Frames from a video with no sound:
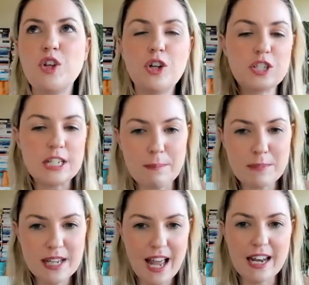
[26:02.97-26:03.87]
you know, tip
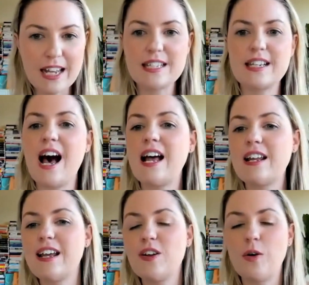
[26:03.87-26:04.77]
to getting
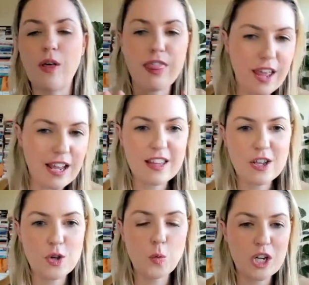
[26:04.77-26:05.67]
started or thing that
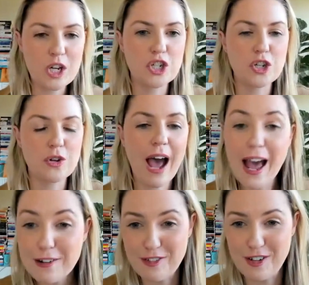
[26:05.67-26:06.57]
you wish you
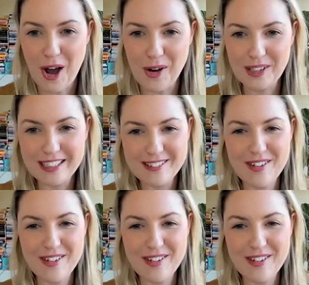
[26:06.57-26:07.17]
had have known